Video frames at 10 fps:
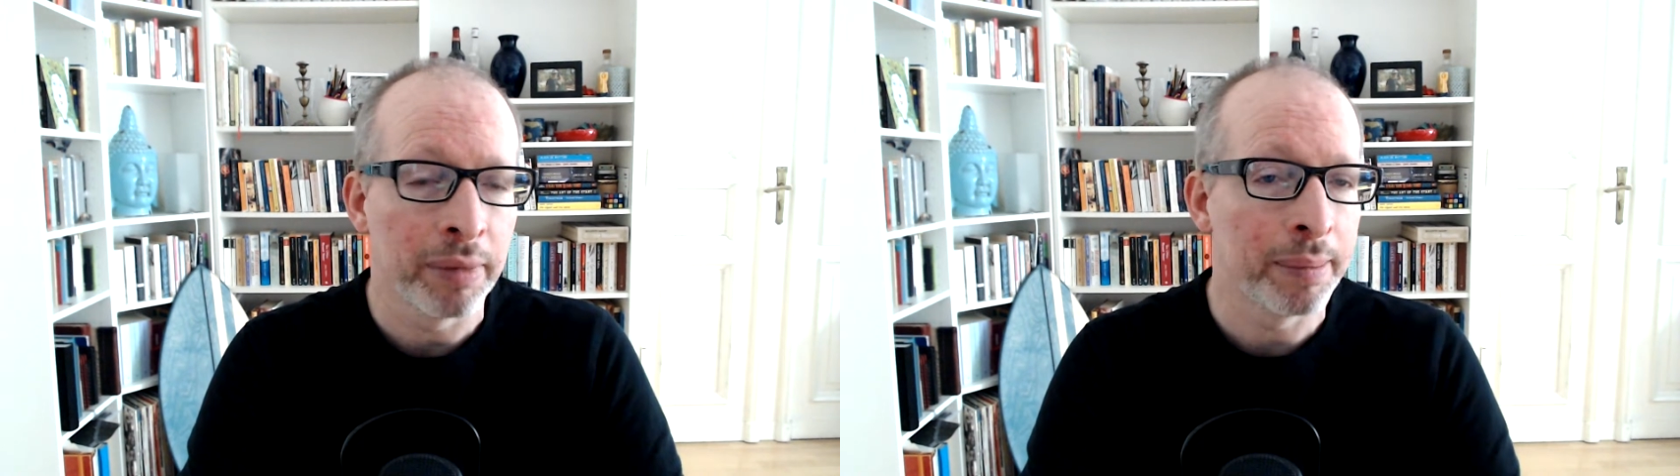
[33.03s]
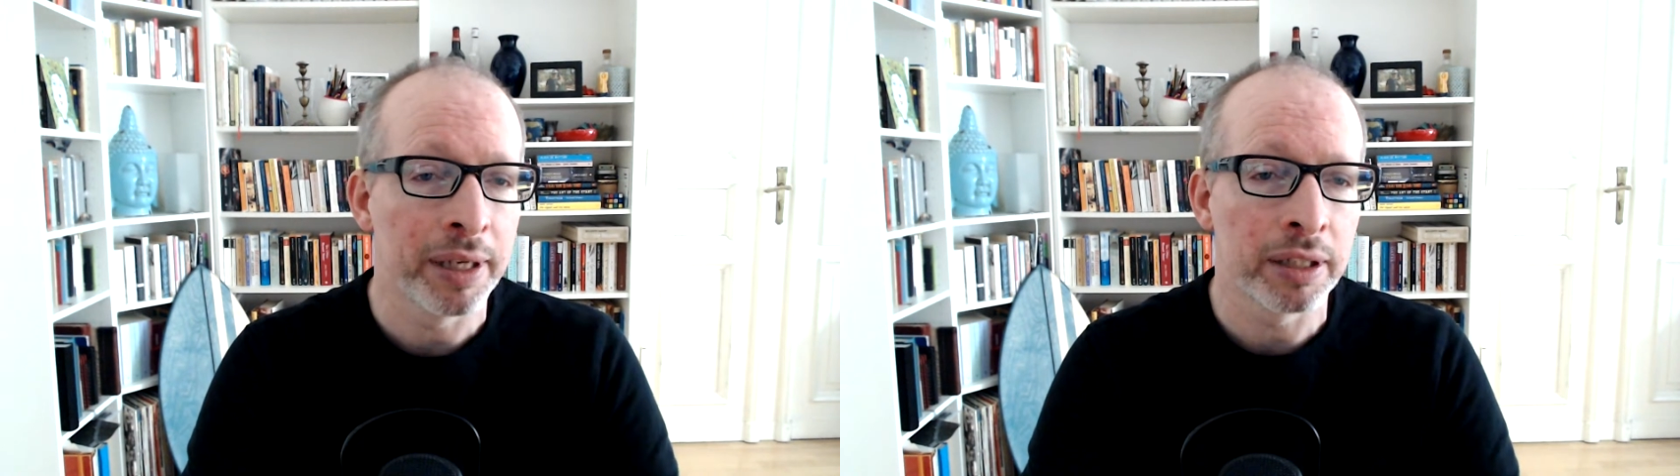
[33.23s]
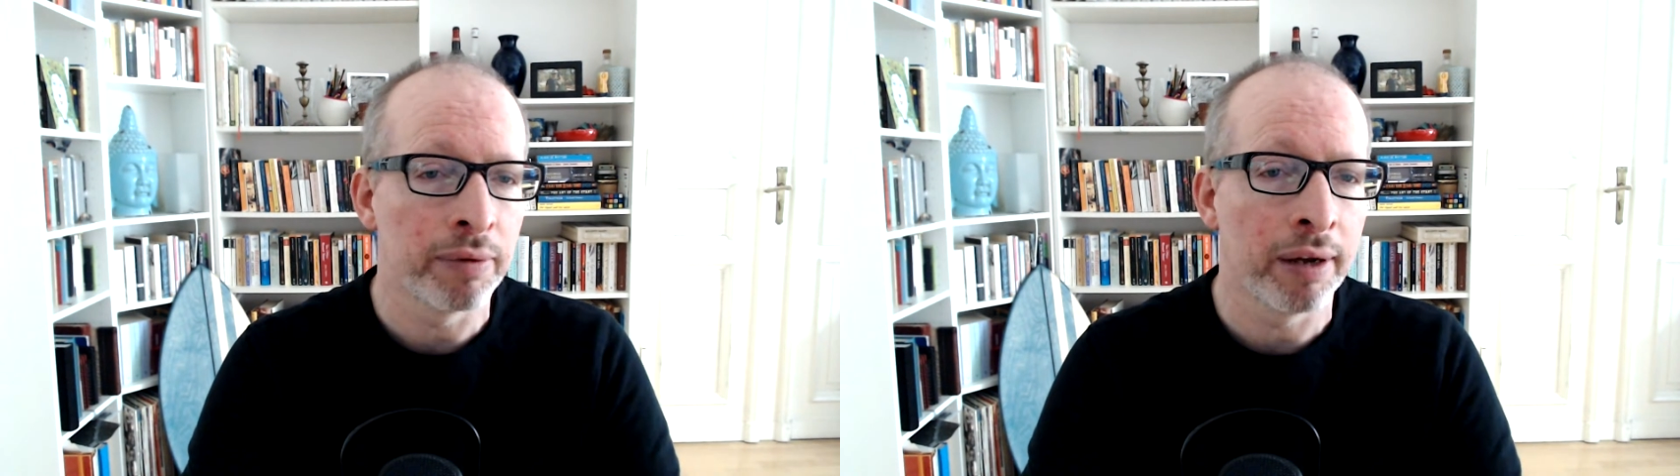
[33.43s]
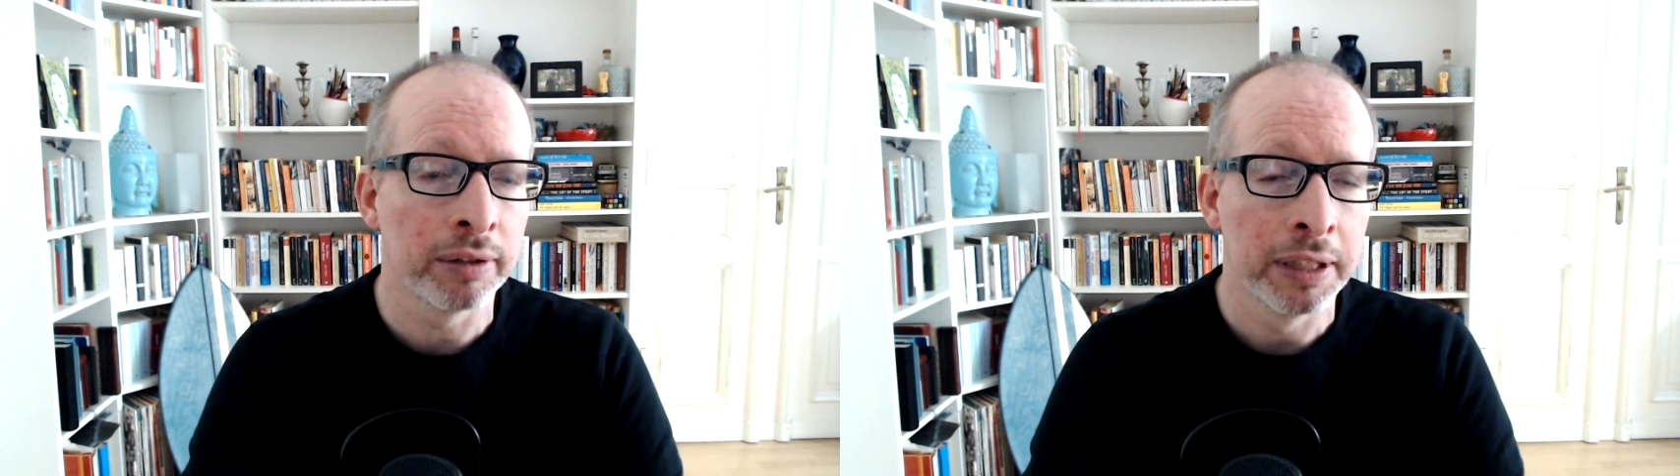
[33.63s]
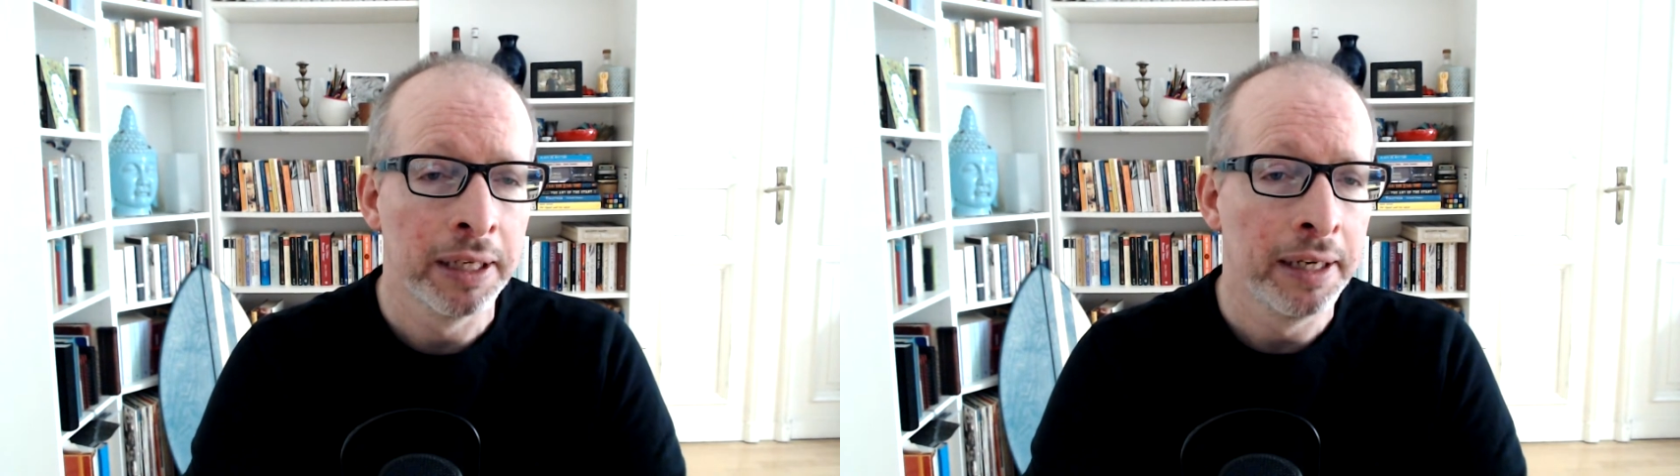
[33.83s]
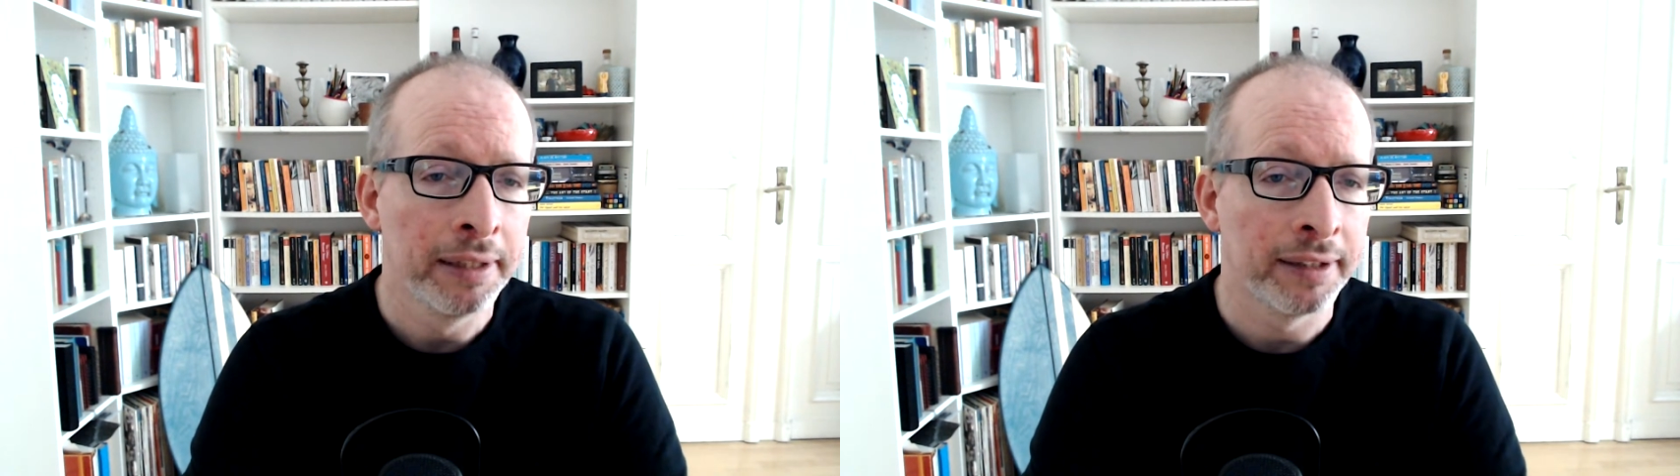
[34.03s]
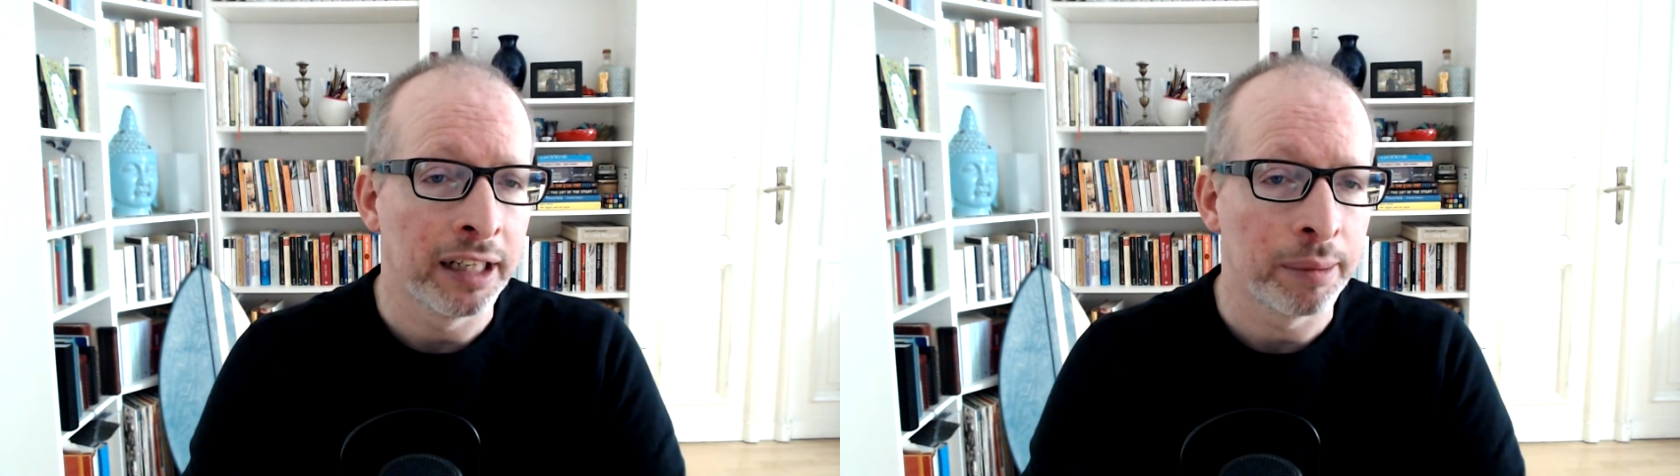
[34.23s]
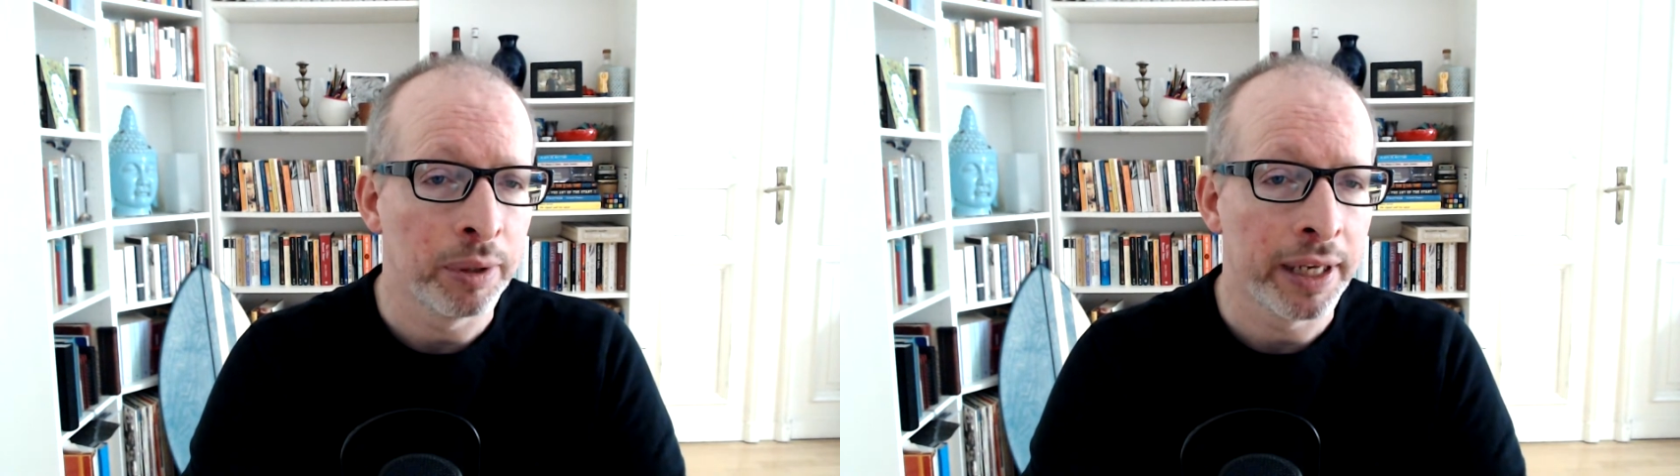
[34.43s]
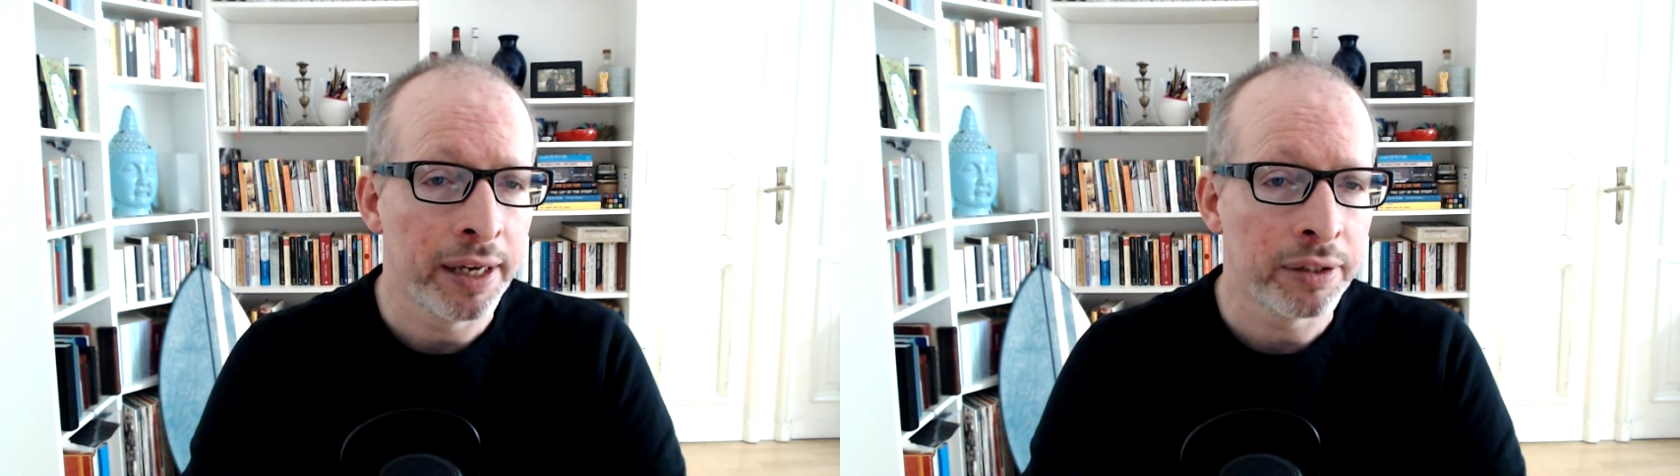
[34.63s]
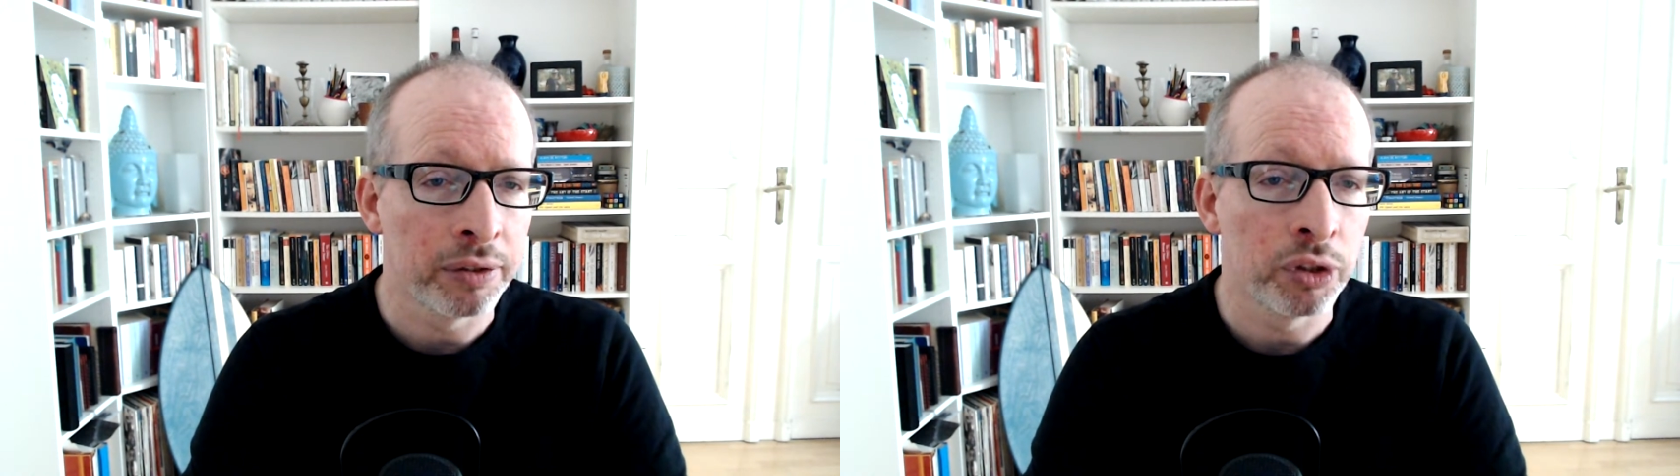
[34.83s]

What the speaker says: Maybe it's around telecommunications.